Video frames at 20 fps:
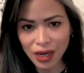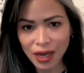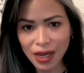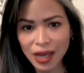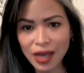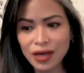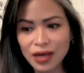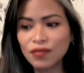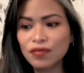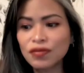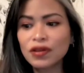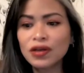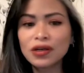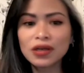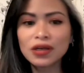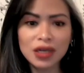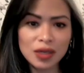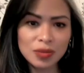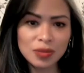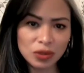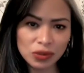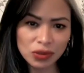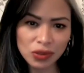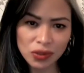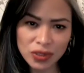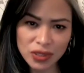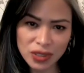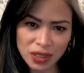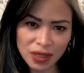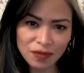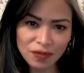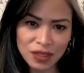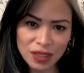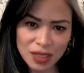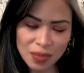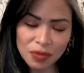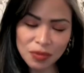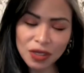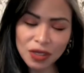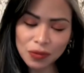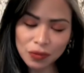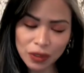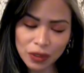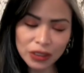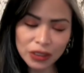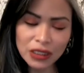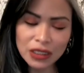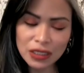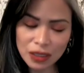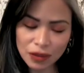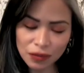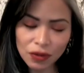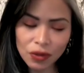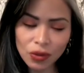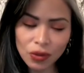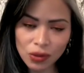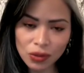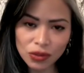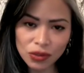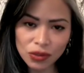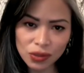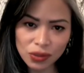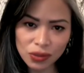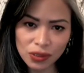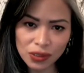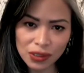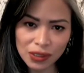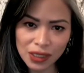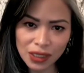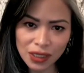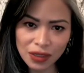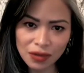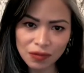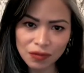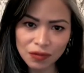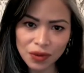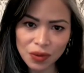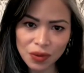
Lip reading: And if they're able to receive something really difficult to receive,